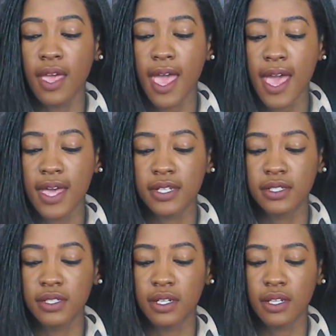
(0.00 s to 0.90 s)

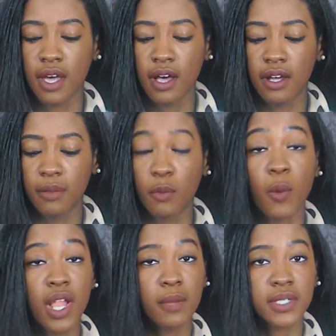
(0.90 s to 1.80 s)
And
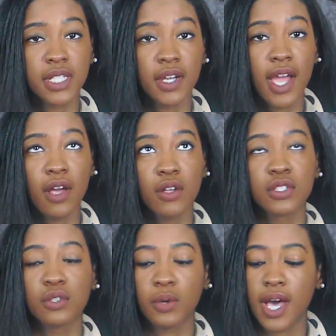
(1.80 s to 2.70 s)
while I was there, I
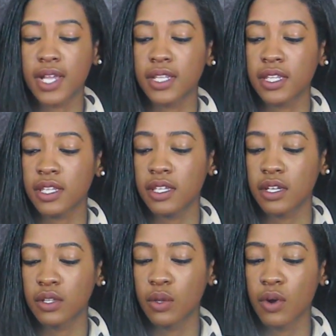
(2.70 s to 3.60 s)
also got the
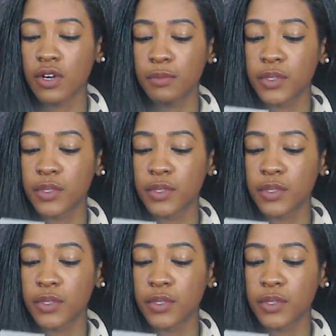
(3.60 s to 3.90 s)
Laura